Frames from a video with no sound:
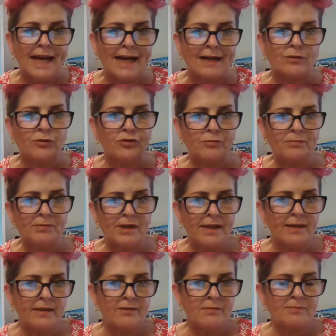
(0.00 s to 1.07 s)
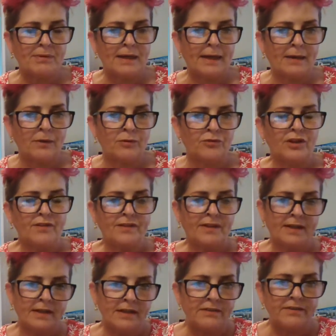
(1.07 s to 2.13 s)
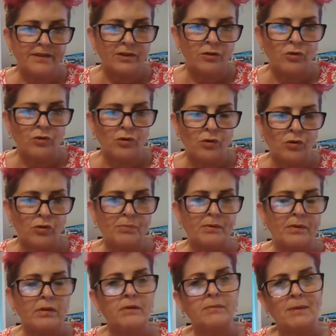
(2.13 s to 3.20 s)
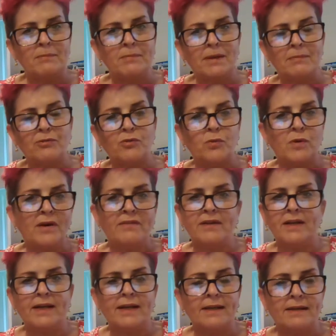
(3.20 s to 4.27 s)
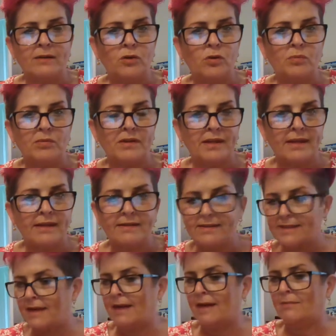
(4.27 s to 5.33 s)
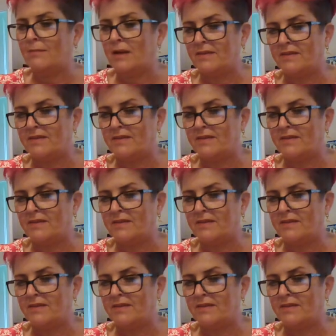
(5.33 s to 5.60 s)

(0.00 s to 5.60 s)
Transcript: I could spray this blouse and then leave it hung up and then be able to wear it again in a couple of days time.